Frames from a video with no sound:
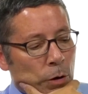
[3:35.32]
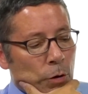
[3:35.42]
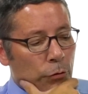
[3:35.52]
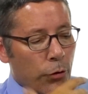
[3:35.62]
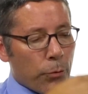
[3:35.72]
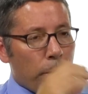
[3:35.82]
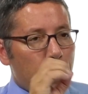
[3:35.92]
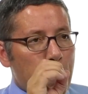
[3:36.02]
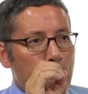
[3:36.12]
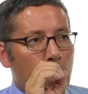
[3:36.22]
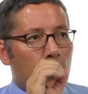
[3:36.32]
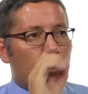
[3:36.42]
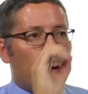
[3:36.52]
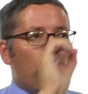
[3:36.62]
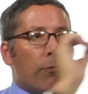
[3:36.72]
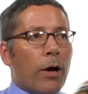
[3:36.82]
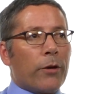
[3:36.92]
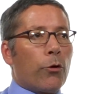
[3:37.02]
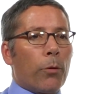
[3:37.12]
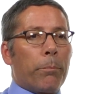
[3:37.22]
So you've
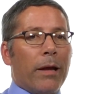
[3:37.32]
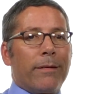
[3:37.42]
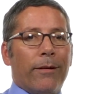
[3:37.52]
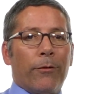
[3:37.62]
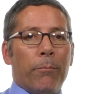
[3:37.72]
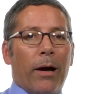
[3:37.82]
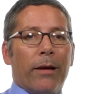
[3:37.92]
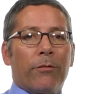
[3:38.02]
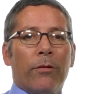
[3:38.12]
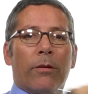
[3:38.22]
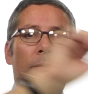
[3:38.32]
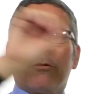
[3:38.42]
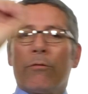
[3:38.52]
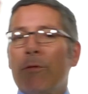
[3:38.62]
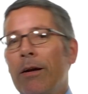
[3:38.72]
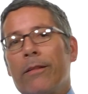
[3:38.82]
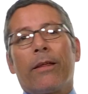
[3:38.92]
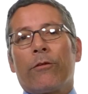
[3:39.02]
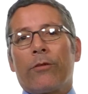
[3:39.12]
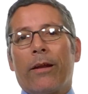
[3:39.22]
got your bent-eared mice. Your friend on
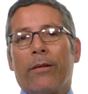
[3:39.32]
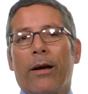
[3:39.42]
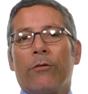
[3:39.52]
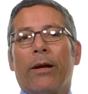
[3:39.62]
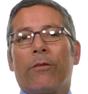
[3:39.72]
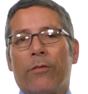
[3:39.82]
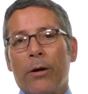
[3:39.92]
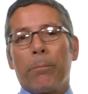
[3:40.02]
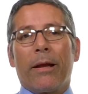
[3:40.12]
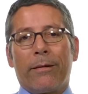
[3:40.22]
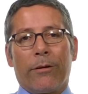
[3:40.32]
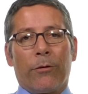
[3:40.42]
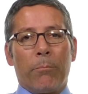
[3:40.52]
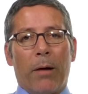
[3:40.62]
the other side of the country has their bent-eared